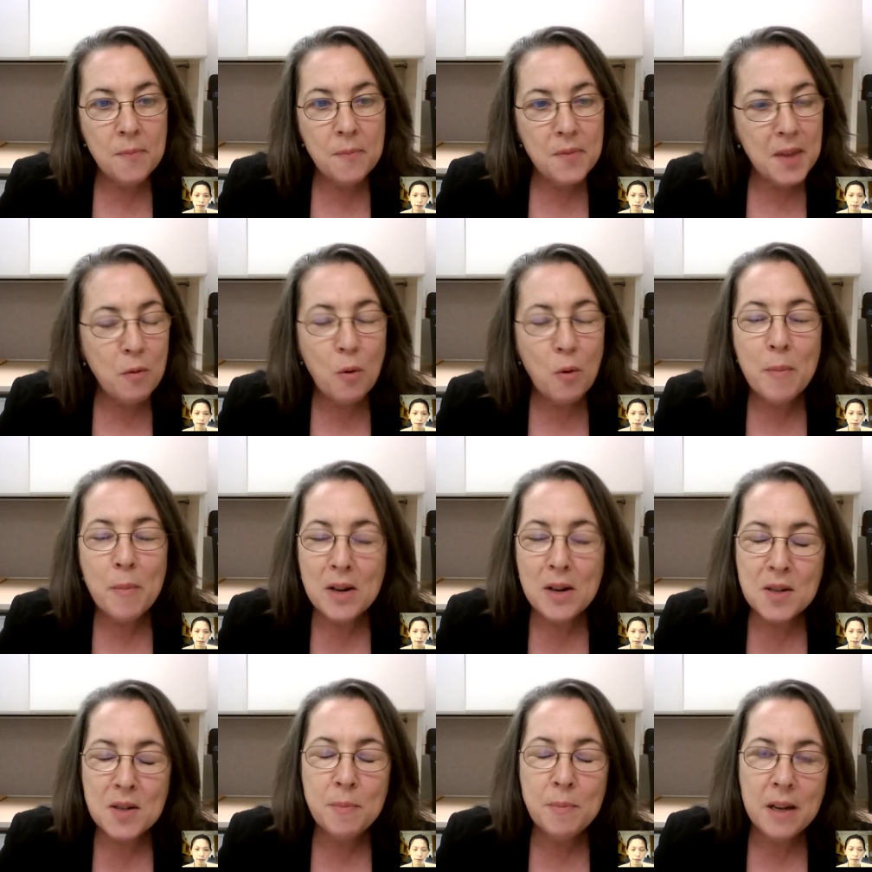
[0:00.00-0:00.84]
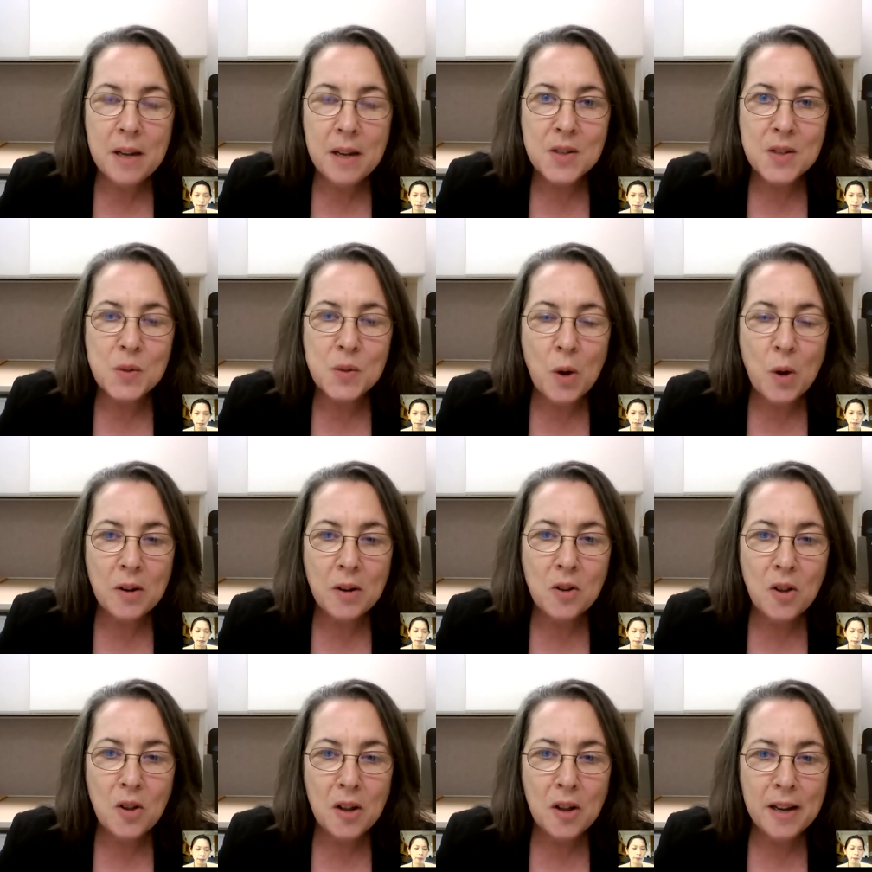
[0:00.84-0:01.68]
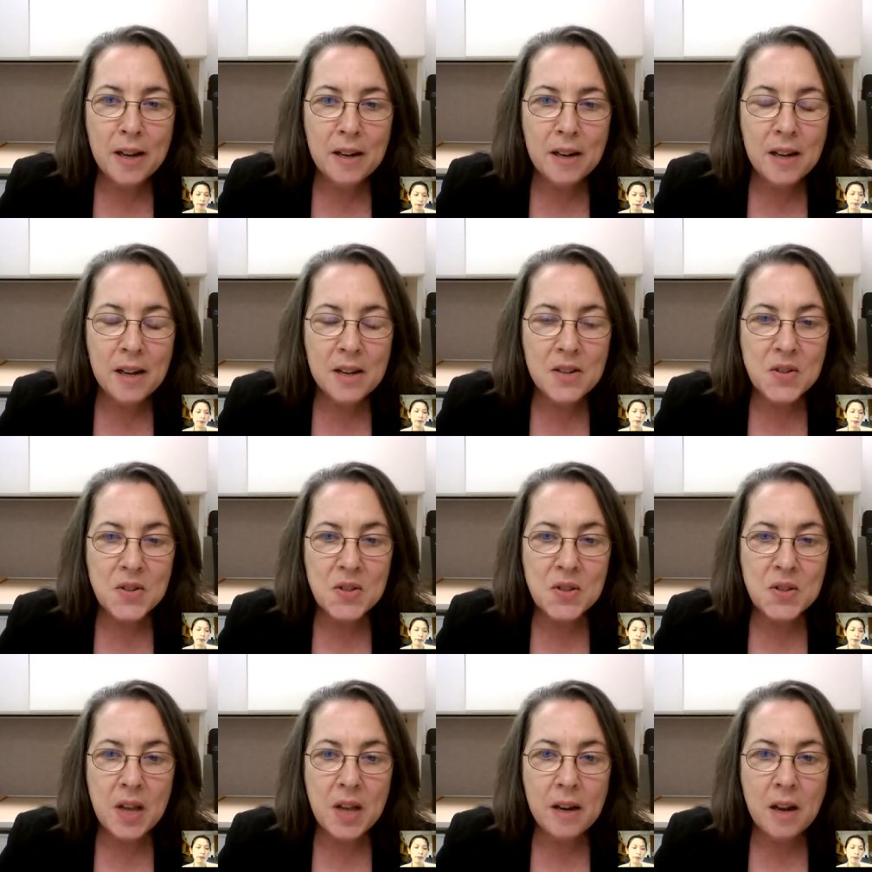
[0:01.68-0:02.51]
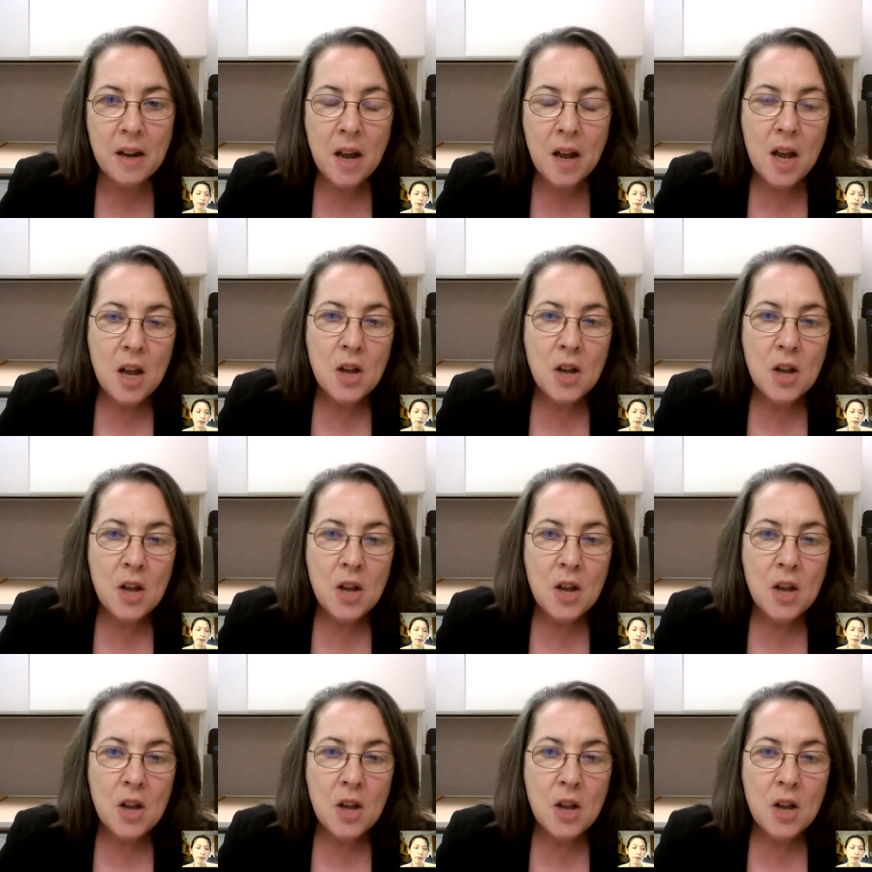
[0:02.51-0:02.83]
they were meant to be, as one client has said.